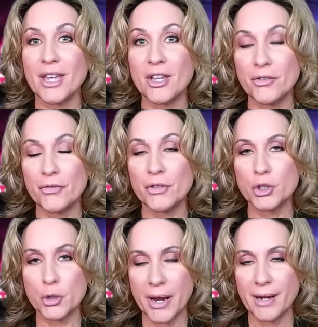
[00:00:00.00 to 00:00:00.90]

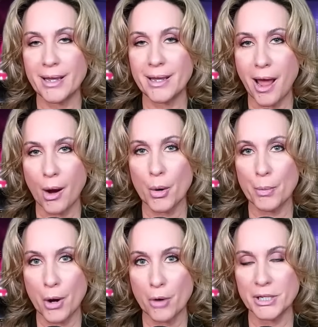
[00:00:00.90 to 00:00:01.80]
infiltrating our
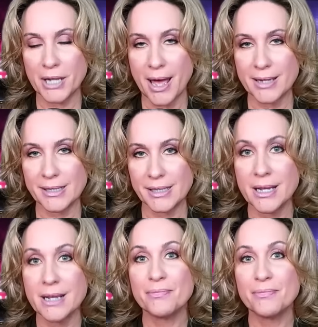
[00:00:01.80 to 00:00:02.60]
protest